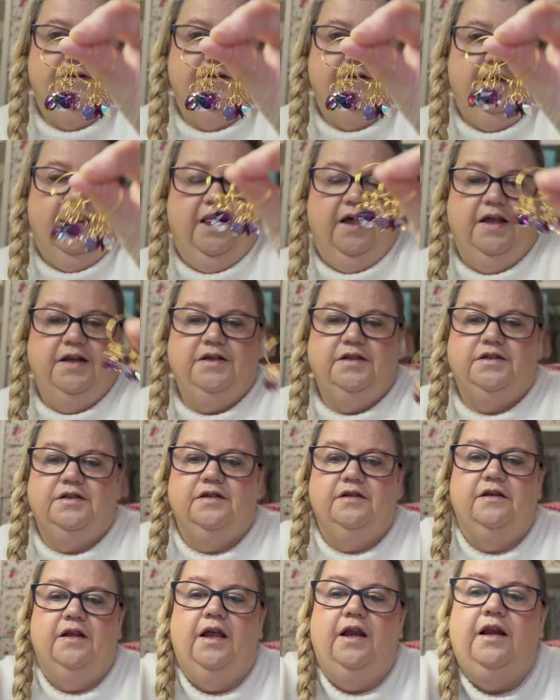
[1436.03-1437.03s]
And
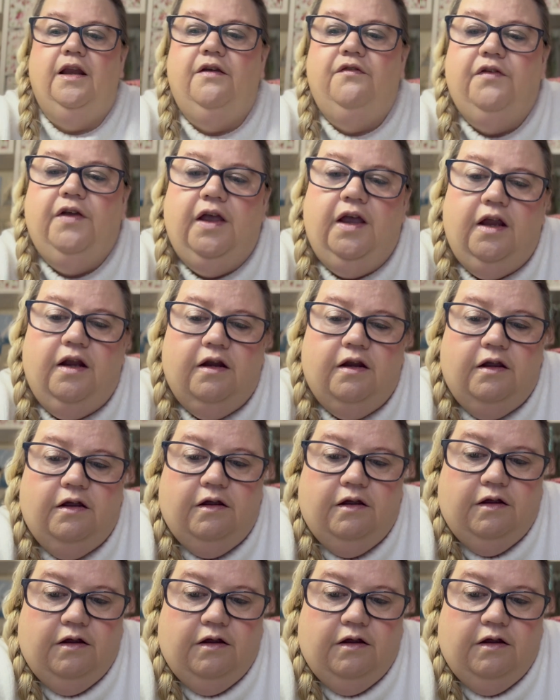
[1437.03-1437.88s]
they live in